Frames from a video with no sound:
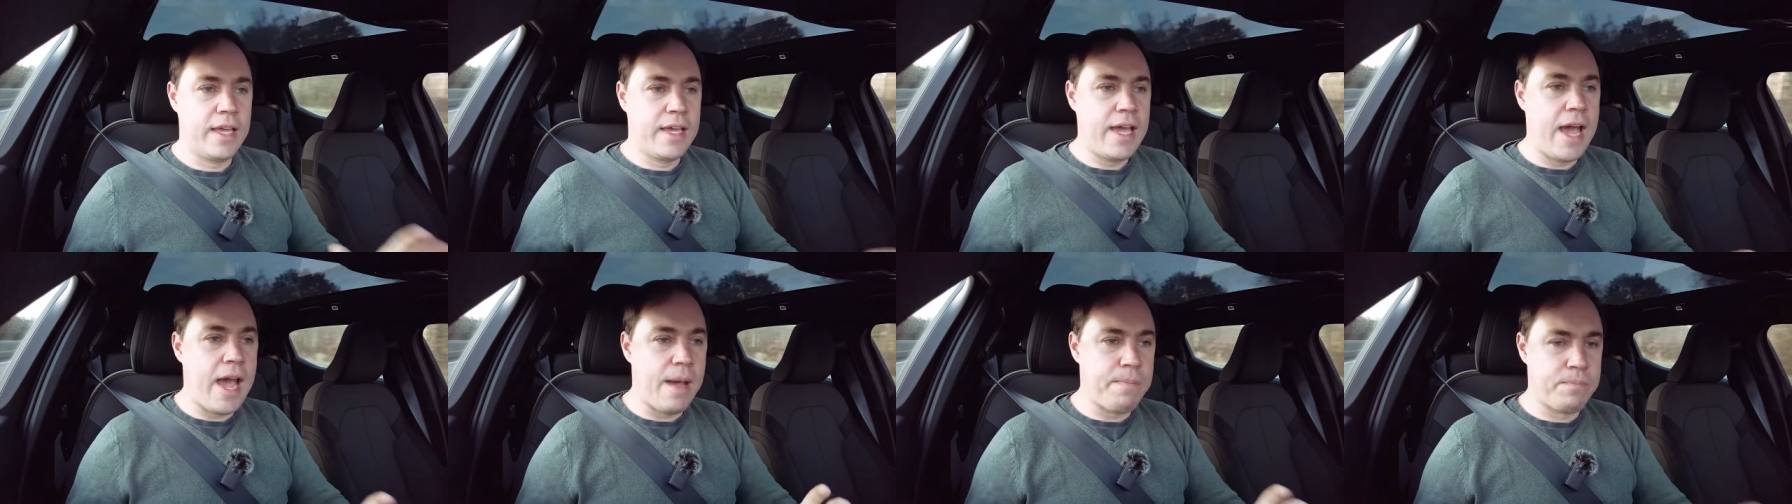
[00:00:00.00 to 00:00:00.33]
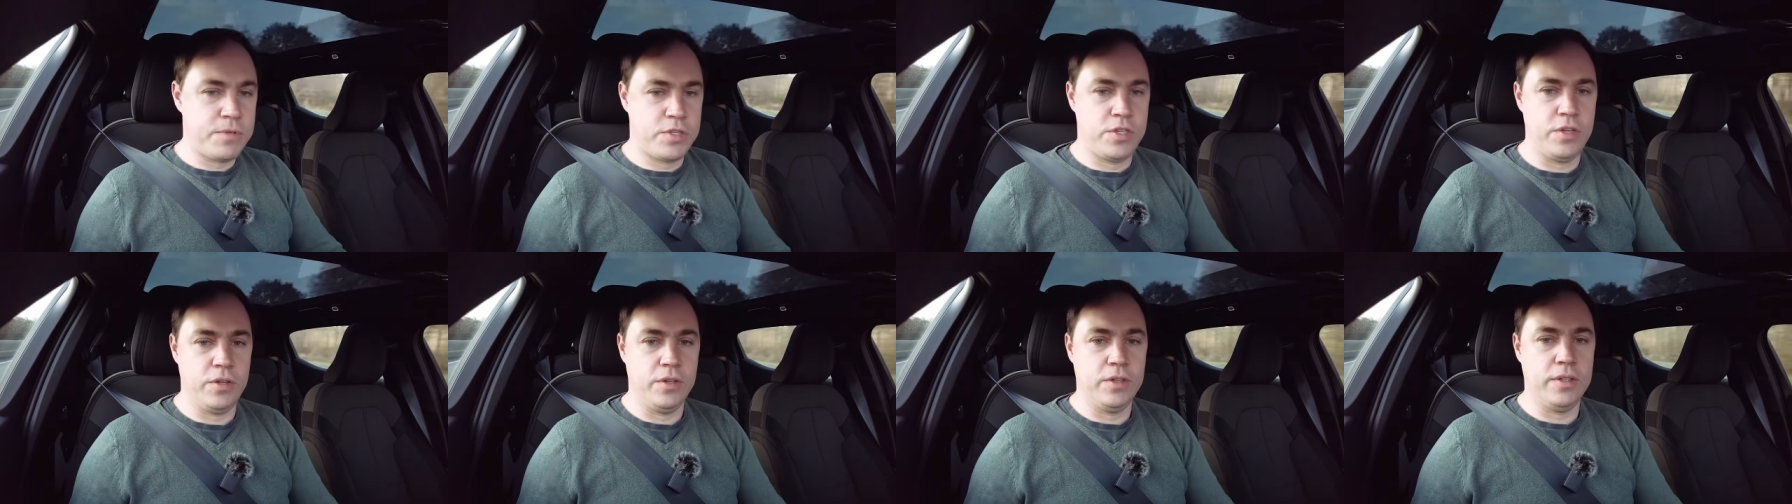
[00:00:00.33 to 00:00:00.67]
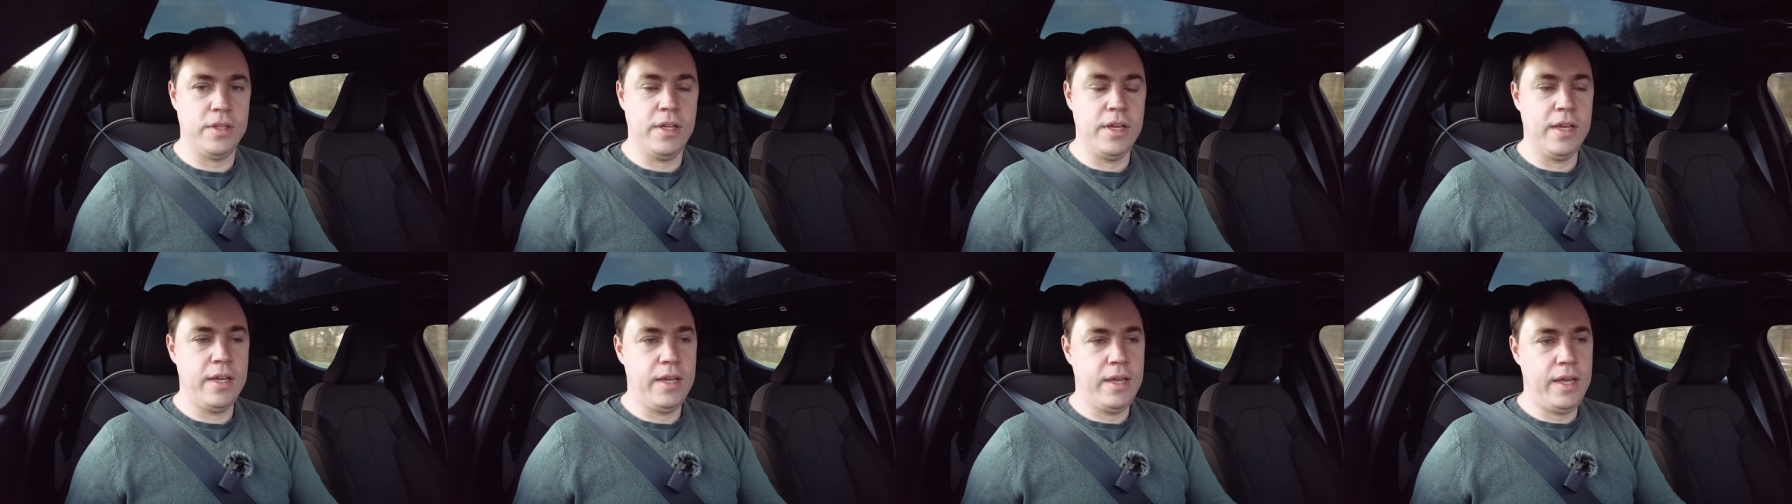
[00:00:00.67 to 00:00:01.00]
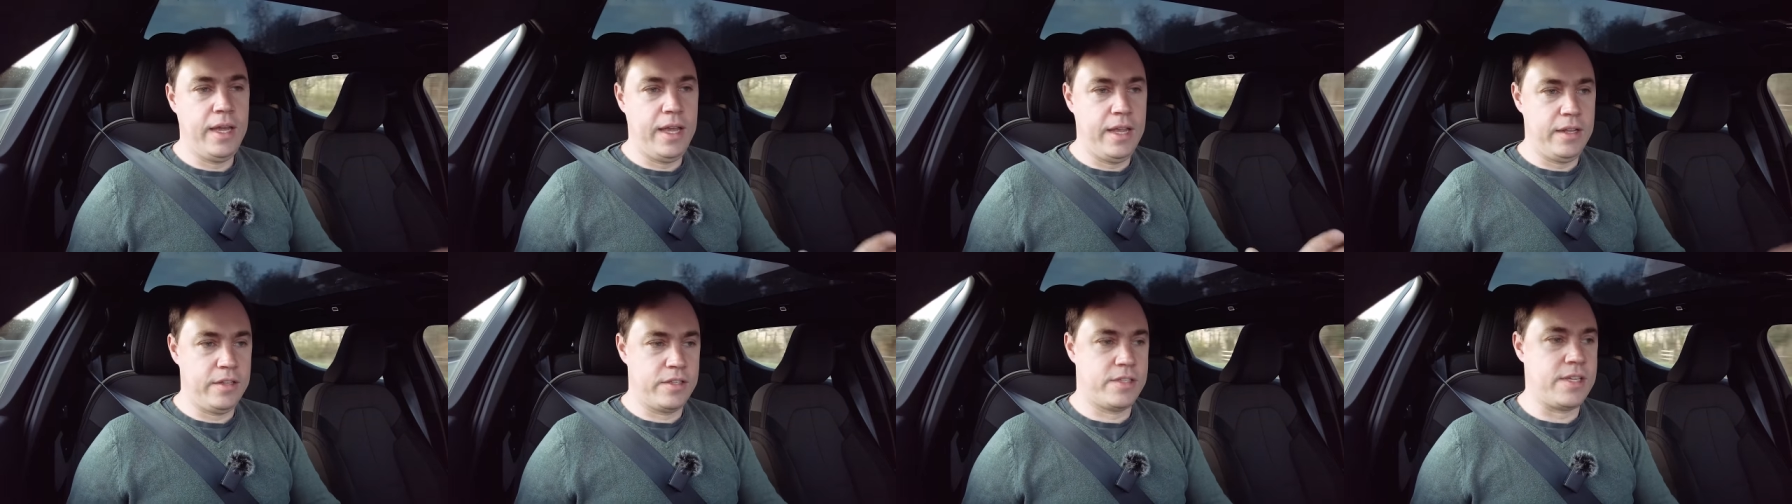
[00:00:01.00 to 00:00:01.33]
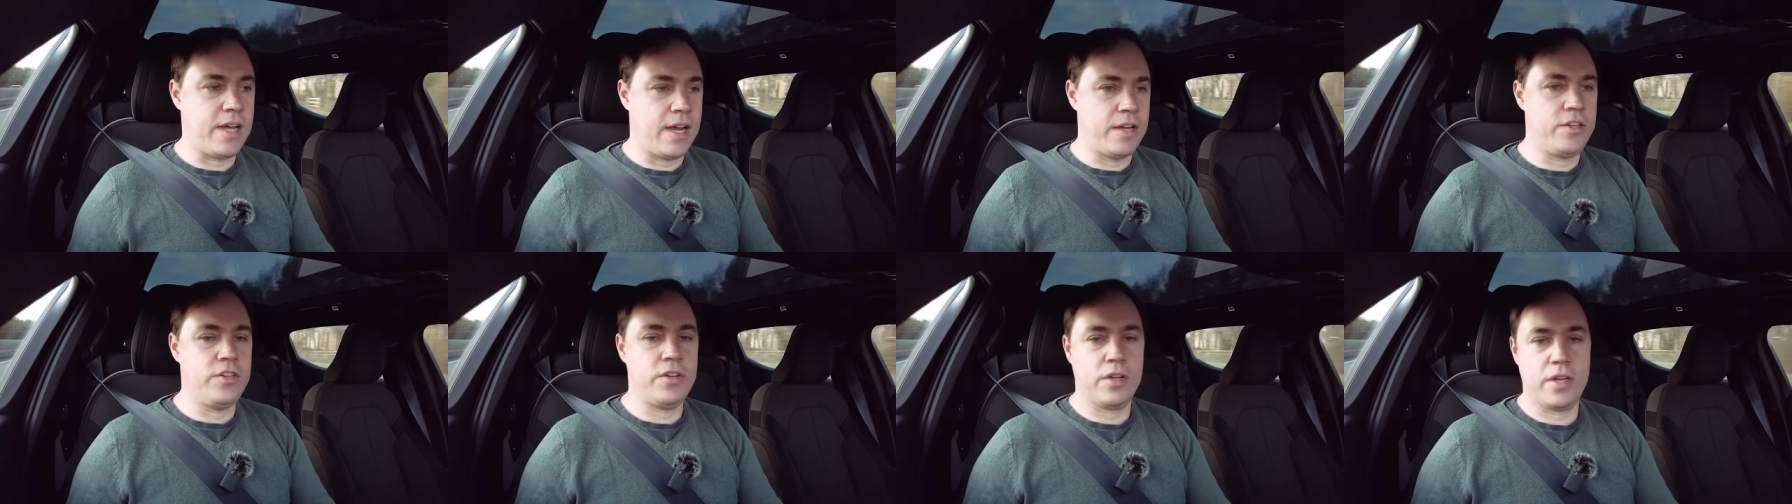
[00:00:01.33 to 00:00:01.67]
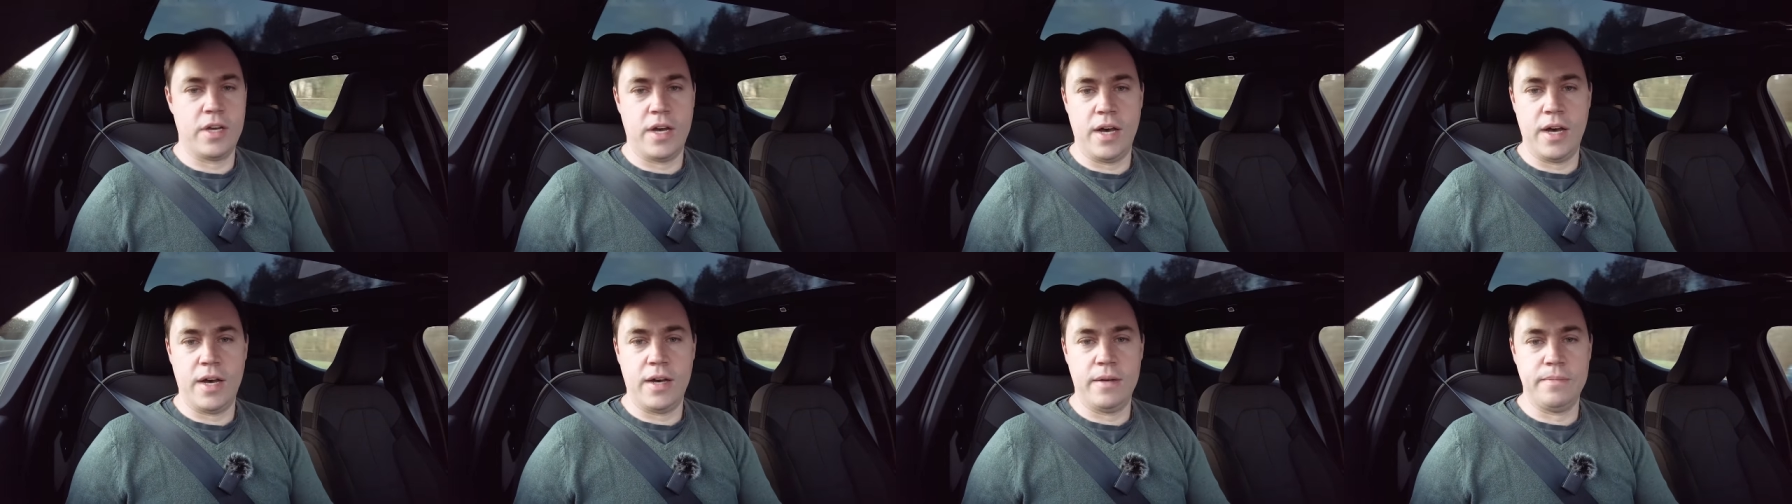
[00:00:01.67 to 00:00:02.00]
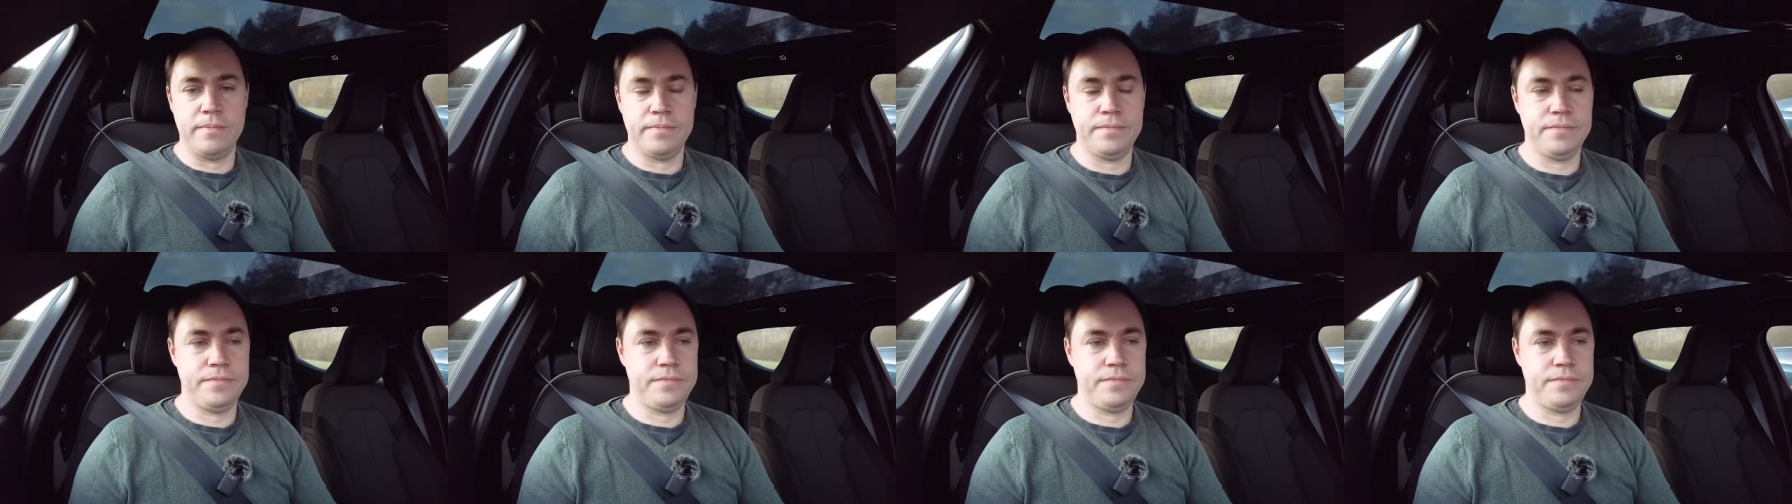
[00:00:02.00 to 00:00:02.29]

capsule inside your car.